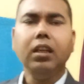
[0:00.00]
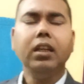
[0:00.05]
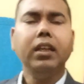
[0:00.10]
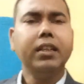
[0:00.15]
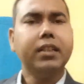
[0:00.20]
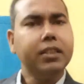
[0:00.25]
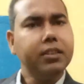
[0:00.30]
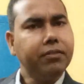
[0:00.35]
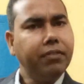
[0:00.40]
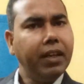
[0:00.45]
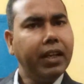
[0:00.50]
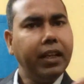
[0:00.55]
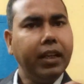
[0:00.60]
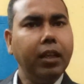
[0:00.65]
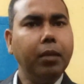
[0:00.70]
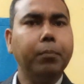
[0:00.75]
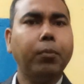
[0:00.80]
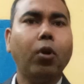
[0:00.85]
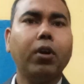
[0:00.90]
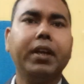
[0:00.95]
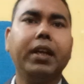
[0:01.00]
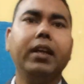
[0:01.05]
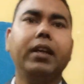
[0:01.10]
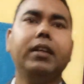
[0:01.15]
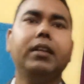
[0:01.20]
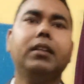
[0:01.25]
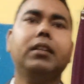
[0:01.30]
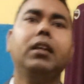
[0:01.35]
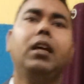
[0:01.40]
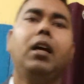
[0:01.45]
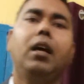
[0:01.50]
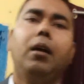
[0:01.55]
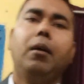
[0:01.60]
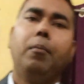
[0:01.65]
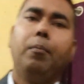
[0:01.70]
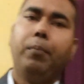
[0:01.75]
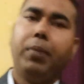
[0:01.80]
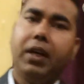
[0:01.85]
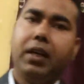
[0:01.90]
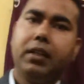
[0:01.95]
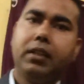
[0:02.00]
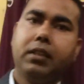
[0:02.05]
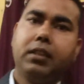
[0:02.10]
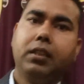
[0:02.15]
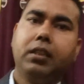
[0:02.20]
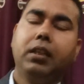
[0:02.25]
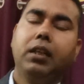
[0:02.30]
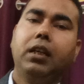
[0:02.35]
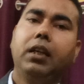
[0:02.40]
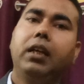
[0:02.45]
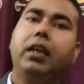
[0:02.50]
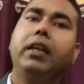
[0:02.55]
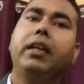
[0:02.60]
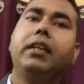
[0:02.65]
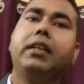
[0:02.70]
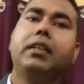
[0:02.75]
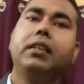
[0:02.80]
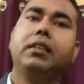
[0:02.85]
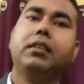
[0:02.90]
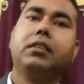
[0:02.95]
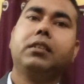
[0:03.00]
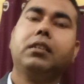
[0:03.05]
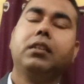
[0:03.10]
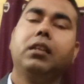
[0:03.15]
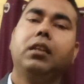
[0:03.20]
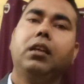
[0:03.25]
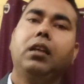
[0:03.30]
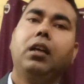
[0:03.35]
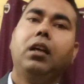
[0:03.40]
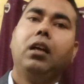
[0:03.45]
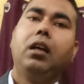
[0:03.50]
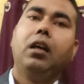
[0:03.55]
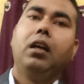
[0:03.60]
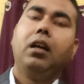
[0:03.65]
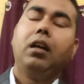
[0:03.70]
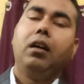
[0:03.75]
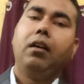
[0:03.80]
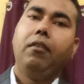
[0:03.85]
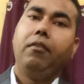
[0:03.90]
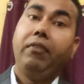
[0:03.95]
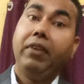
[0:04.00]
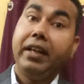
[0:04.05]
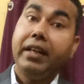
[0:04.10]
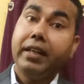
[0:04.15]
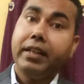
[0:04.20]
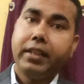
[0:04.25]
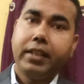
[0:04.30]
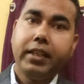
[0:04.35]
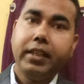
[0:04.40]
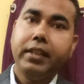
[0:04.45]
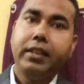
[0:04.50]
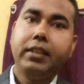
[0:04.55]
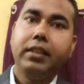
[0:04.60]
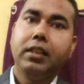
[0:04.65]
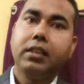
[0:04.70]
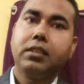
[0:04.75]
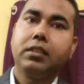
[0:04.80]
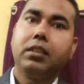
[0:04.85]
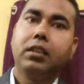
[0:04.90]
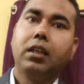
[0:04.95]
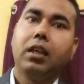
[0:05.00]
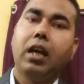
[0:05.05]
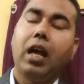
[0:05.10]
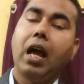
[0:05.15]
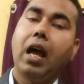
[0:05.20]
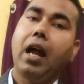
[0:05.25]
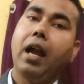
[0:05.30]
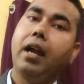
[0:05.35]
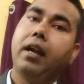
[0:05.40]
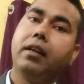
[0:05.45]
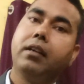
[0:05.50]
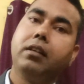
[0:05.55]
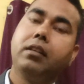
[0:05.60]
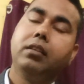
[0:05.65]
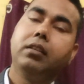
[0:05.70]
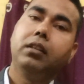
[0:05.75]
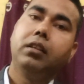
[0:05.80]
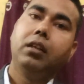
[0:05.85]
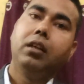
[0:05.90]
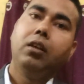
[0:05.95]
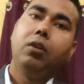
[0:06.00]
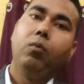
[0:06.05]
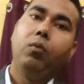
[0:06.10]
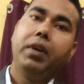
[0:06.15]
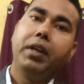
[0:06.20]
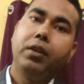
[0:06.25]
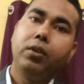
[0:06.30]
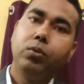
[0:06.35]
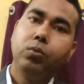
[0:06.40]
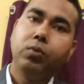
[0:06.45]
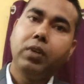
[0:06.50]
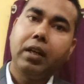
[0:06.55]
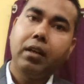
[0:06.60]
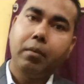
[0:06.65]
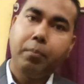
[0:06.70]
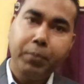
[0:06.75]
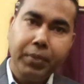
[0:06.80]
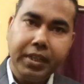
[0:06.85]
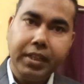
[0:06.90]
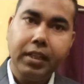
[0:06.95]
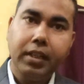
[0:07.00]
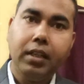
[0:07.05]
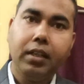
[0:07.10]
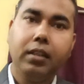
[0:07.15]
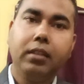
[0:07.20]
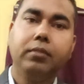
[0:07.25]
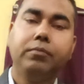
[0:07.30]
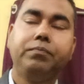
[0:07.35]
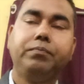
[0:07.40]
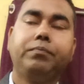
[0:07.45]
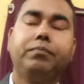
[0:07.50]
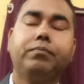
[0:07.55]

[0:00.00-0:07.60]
It is very important, but it is very tedious at when you are a beginner.